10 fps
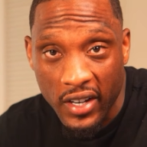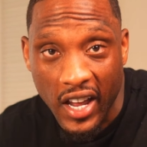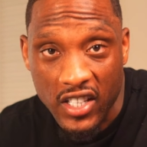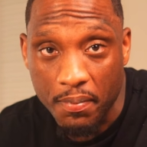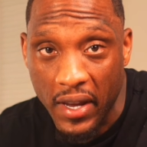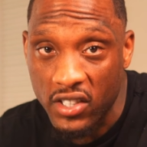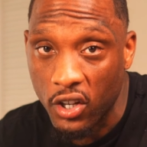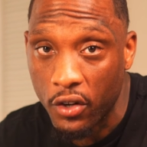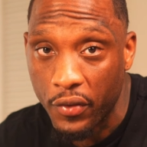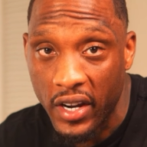that's based
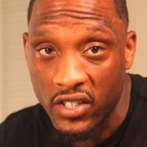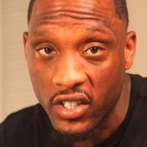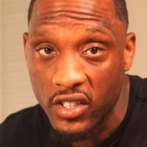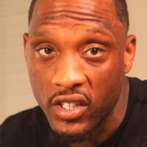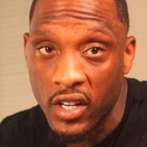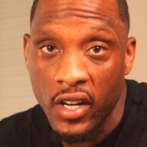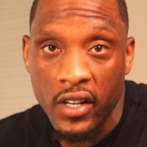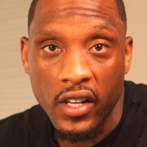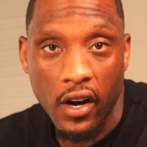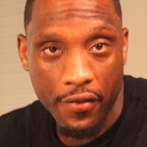on ranges
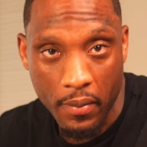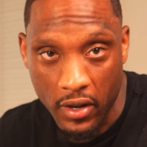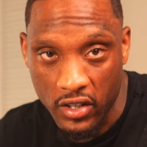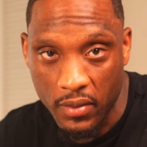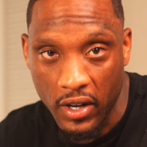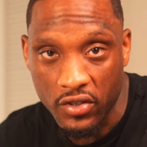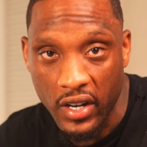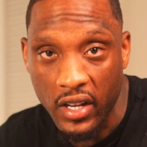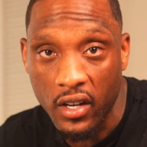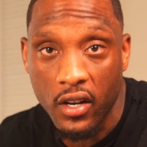that are familiar to my trading,